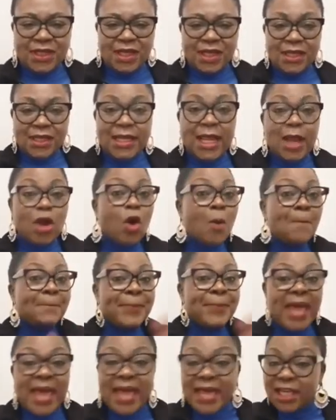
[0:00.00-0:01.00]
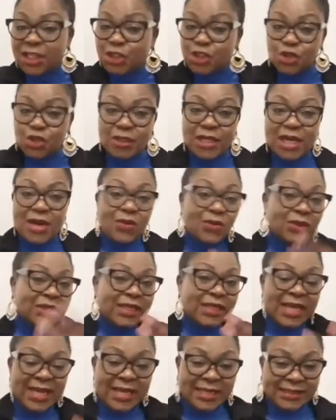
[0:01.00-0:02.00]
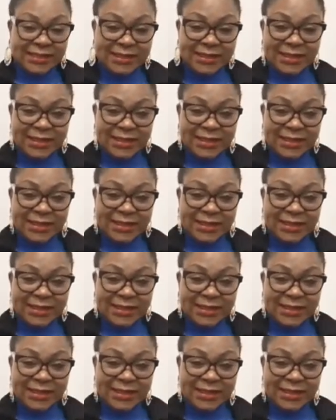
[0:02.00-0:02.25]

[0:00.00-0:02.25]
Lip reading: They compare each other online.